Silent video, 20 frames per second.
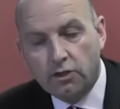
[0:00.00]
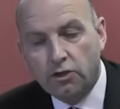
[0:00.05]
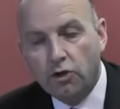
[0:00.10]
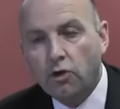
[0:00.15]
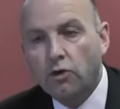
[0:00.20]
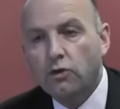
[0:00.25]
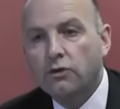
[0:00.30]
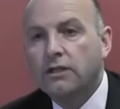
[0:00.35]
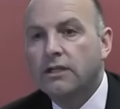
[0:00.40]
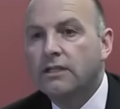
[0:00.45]

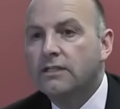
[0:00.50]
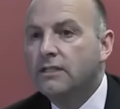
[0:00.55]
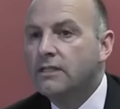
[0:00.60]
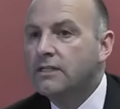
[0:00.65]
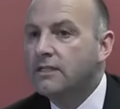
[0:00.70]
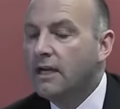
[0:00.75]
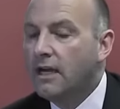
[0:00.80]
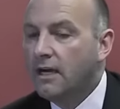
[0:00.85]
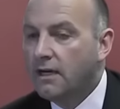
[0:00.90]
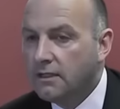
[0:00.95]
Not only is
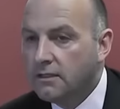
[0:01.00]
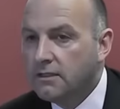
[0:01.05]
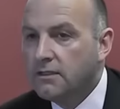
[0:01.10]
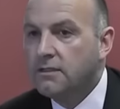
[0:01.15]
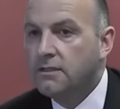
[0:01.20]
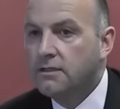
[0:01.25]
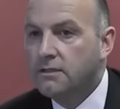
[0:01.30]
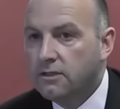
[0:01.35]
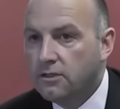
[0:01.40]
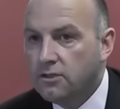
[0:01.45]
this the
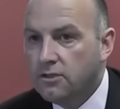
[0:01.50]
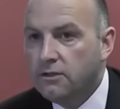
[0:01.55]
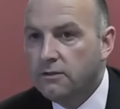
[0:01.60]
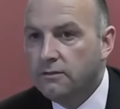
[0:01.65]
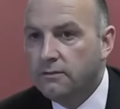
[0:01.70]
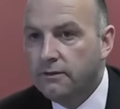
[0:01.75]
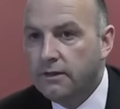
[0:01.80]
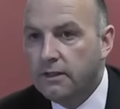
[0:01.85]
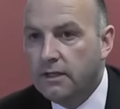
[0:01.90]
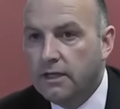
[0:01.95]
hardest
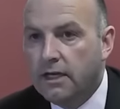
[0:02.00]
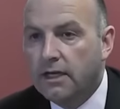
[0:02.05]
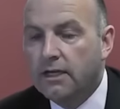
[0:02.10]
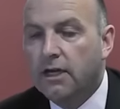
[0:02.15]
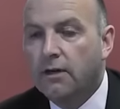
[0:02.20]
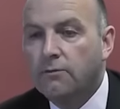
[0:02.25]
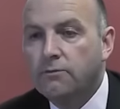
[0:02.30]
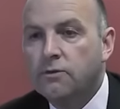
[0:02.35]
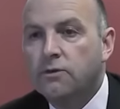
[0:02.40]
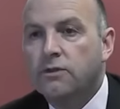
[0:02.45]
decision, it
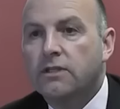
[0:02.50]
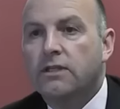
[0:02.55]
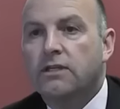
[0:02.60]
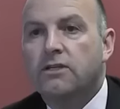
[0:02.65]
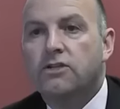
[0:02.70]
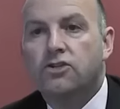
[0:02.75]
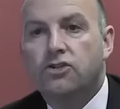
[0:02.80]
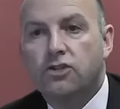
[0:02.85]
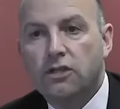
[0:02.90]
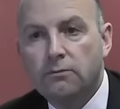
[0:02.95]
comes with
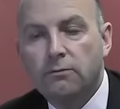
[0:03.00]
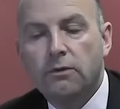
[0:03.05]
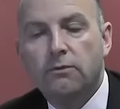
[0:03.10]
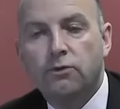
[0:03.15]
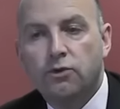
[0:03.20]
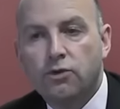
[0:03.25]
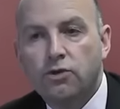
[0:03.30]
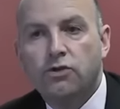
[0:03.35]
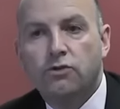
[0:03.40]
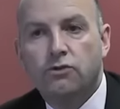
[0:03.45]
extreme
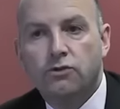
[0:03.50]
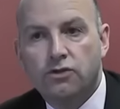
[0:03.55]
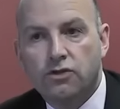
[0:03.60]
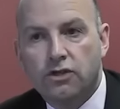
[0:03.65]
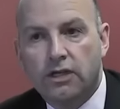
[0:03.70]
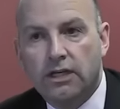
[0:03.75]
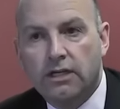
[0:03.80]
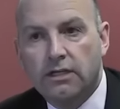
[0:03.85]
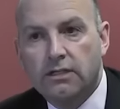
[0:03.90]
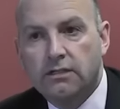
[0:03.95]
emotional
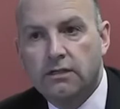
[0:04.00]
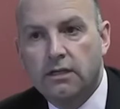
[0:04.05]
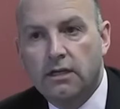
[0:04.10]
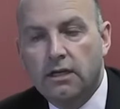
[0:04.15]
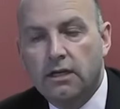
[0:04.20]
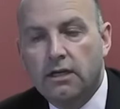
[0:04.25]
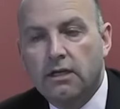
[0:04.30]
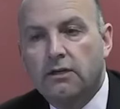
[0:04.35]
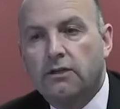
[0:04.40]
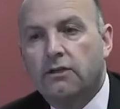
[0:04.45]
stress.
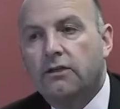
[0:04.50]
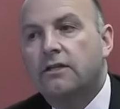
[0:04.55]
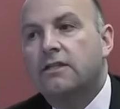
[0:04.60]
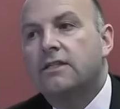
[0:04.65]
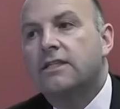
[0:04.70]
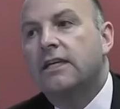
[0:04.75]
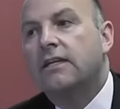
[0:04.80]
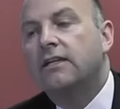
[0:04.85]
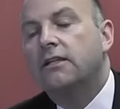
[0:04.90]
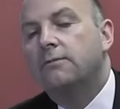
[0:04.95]
They're
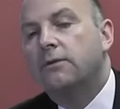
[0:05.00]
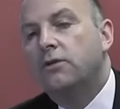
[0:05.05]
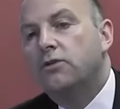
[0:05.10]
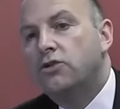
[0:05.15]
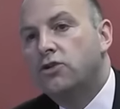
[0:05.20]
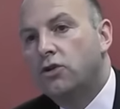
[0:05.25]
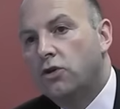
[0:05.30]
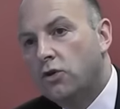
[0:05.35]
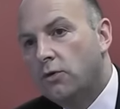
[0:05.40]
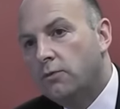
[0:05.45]
concerned
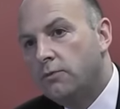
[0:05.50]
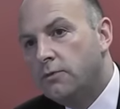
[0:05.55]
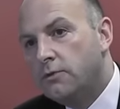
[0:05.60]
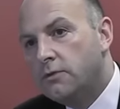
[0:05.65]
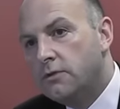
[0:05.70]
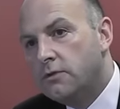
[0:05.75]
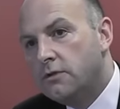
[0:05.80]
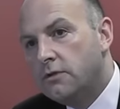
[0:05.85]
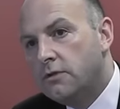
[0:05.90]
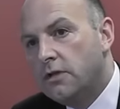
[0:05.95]
about
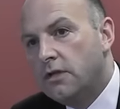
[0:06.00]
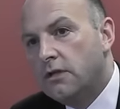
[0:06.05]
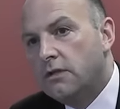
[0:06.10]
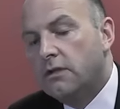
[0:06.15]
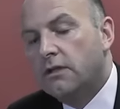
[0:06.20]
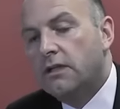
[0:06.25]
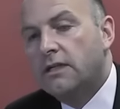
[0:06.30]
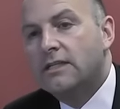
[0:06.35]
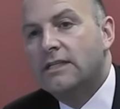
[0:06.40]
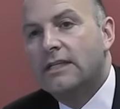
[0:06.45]
jobs,
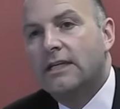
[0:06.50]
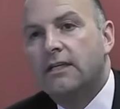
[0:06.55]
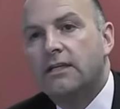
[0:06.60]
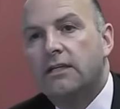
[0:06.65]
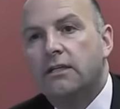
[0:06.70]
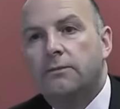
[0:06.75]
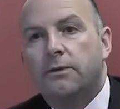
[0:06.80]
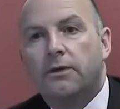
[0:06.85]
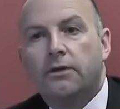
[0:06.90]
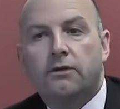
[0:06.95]
they're
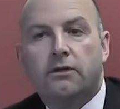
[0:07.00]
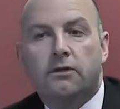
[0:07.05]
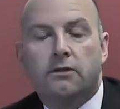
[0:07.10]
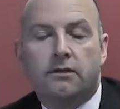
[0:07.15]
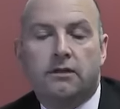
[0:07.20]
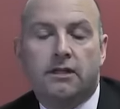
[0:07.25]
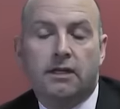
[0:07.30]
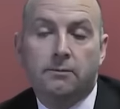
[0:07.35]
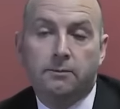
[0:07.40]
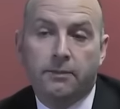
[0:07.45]
concerned about the
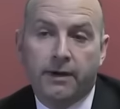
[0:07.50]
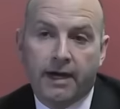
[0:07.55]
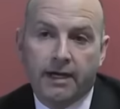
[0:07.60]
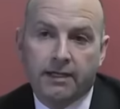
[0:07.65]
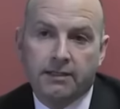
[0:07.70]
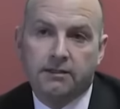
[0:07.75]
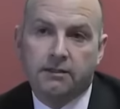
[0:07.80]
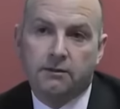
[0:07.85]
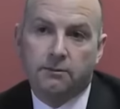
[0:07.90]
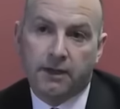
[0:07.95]

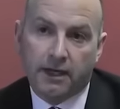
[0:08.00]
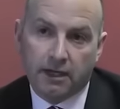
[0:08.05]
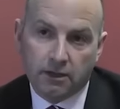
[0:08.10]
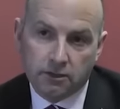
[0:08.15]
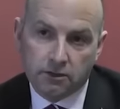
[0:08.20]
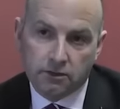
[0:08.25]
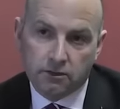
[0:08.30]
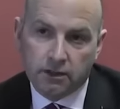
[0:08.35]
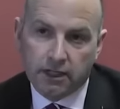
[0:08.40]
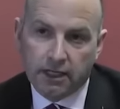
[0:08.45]
impact in the
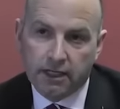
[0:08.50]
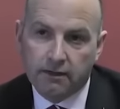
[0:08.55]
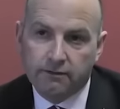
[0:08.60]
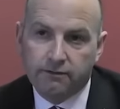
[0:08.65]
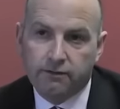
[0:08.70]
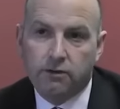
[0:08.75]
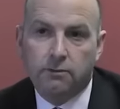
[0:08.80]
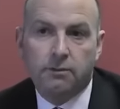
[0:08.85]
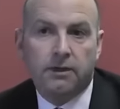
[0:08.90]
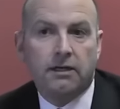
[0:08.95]
personal
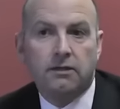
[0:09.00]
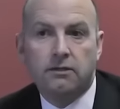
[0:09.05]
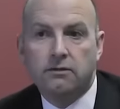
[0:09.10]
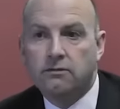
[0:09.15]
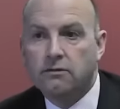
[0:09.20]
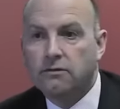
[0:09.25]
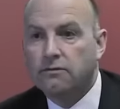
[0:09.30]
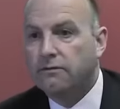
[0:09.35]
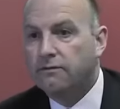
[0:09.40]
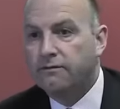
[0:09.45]
life and the
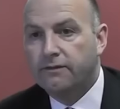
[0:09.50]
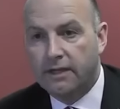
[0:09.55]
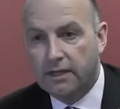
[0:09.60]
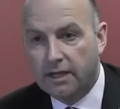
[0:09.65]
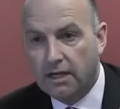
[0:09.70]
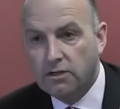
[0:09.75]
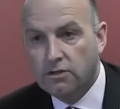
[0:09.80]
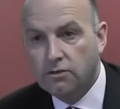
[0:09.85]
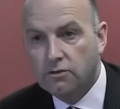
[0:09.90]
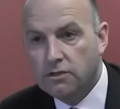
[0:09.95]
personal
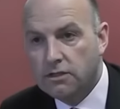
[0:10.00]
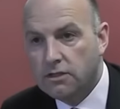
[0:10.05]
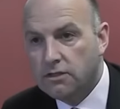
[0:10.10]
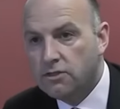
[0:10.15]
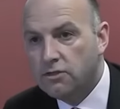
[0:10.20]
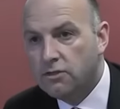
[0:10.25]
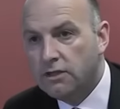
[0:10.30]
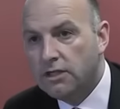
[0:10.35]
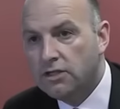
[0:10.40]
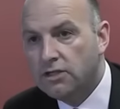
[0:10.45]
financial
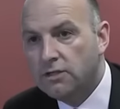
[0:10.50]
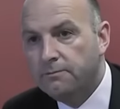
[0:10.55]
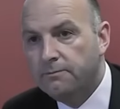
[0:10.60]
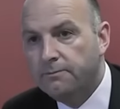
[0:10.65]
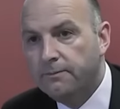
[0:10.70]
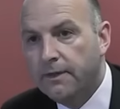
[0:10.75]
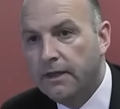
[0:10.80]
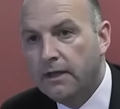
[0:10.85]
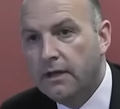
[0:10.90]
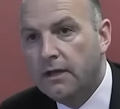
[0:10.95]

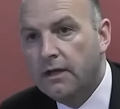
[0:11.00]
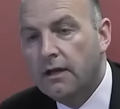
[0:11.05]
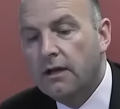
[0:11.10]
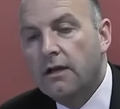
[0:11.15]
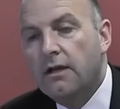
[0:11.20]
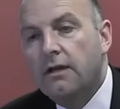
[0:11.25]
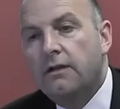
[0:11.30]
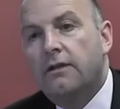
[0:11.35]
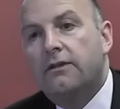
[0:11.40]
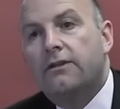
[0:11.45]
situation.
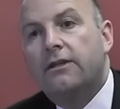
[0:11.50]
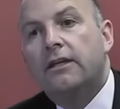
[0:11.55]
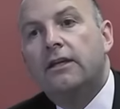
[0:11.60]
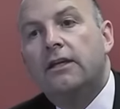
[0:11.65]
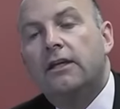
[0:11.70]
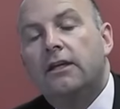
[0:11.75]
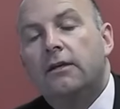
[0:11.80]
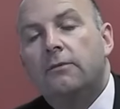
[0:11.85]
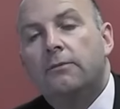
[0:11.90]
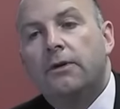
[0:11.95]
They're
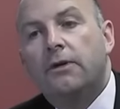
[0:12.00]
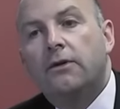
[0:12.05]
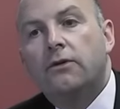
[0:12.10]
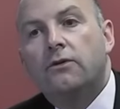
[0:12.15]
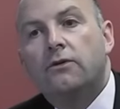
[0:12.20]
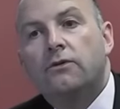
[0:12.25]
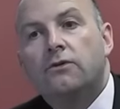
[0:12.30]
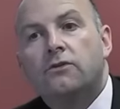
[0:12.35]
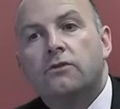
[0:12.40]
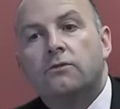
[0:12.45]
thinking
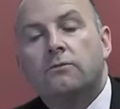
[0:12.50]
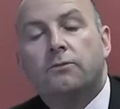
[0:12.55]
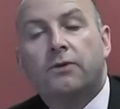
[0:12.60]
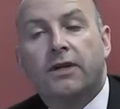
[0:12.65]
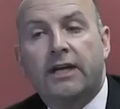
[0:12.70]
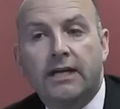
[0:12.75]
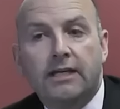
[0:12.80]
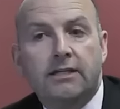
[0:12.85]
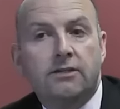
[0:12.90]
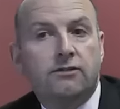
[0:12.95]
about
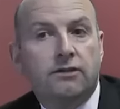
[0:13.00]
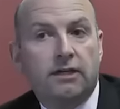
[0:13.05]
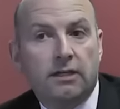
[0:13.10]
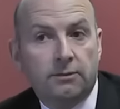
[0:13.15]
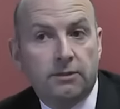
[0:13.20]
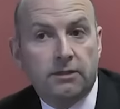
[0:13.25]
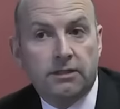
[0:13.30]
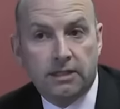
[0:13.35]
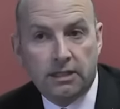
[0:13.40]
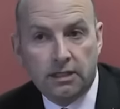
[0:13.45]
pride and
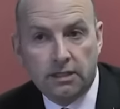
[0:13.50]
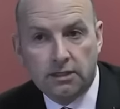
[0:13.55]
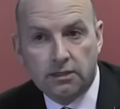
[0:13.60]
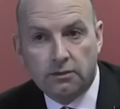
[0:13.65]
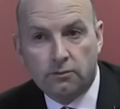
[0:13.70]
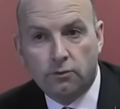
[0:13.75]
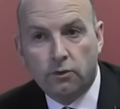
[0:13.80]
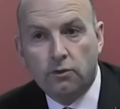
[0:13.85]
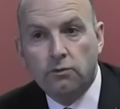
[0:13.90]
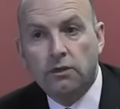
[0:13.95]

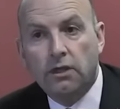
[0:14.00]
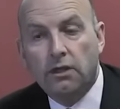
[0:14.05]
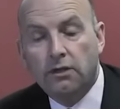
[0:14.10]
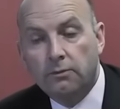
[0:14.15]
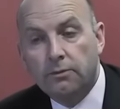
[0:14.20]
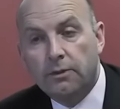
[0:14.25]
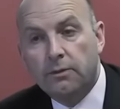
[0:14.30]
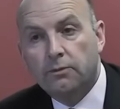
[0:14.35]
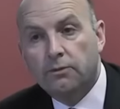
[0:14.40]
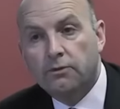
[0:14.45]
reputation. What will
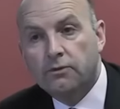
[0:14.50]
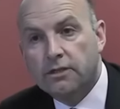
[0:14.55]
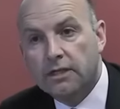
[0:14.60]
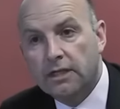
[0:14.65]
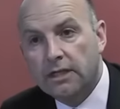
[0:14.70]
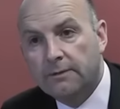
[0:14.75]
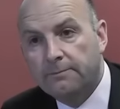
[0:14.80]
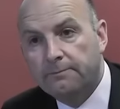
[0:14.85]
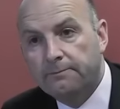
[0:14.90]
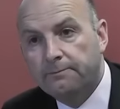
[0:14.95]
other people
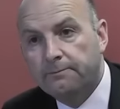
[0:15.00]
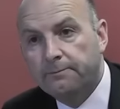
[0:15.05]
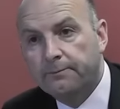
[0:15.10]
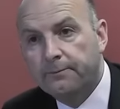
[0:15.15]
say?